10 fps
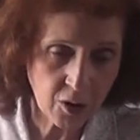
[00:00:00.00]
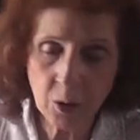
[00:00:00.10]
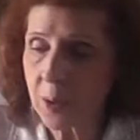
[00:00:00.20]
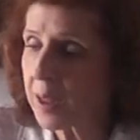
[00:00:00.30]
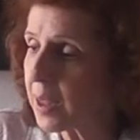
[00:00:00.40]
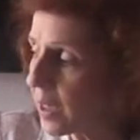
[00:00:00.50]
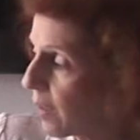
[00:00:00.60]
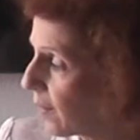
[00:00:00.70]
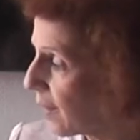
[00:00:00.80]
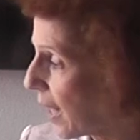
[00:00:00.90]
No one
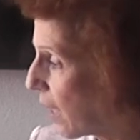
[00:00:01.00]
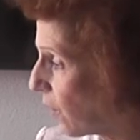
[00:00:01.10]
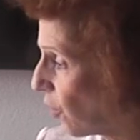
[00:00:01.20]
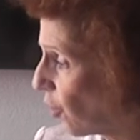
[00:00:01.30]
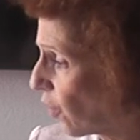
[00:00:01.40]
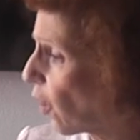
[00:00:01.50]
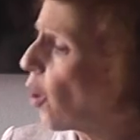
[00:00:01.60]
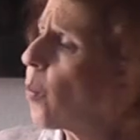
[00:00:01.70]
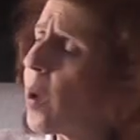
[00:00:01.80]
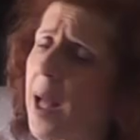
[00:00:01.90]
thinks that that's just,
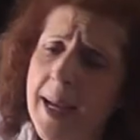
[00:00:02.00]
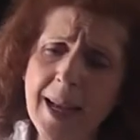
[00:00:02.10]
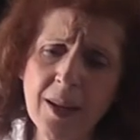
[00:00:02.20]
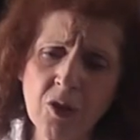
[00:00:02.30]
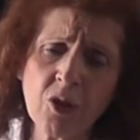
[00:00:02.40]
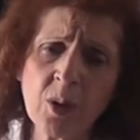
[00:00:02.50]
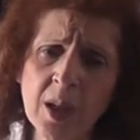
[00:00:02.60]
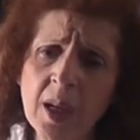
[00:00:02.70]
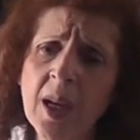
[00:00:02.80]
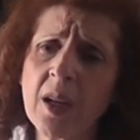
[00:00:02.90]
oh, well, I got to do it